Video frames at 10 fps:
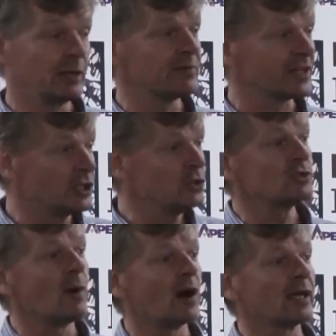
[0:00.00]
It was a
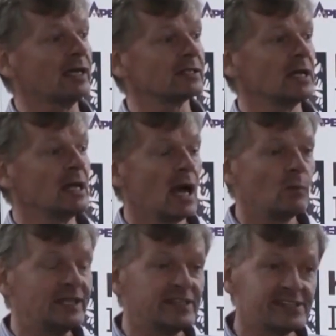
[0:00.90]
huge market,
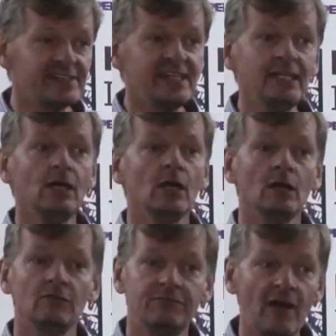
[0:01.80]
and we can see
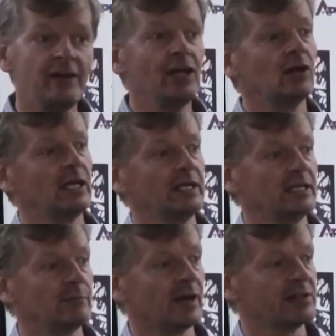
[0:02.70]
very early
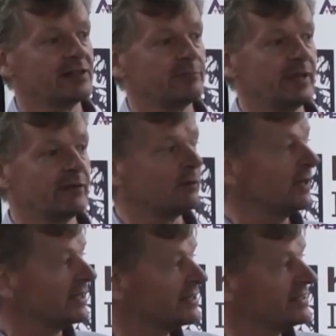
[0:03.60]
in the Abbasid period,
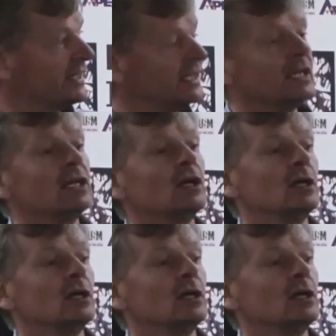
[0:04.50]
we can see